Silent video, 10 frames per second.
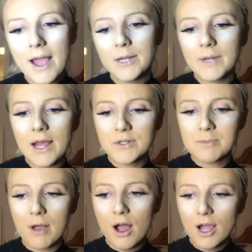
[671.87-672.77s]
anyone else,
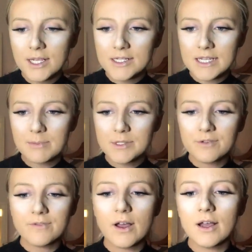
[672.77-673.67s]
but I seem to
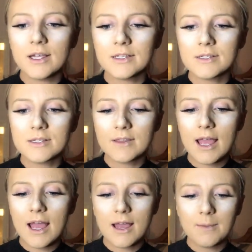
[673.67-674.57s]
find
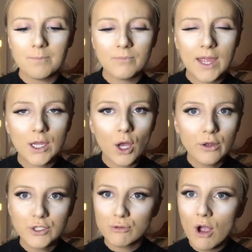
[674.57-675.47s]
that they go
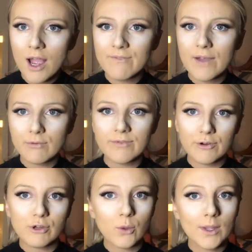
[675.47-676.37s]
dry very,
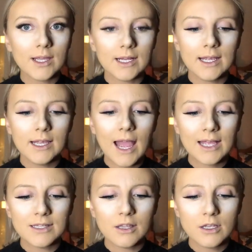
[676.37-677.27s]
very quickly,
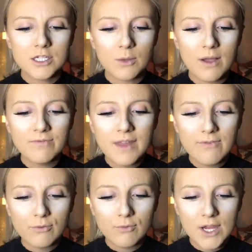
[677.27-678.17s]
and so I've
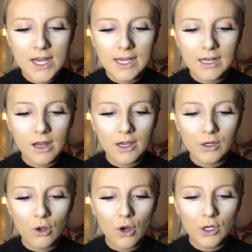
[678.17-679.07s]
never really like
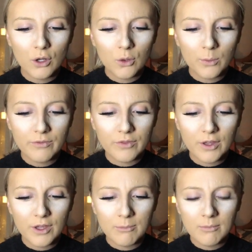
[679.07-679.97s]
got along with
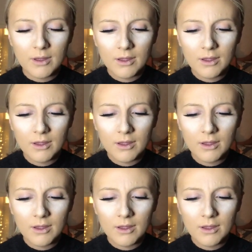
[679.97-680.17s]
them.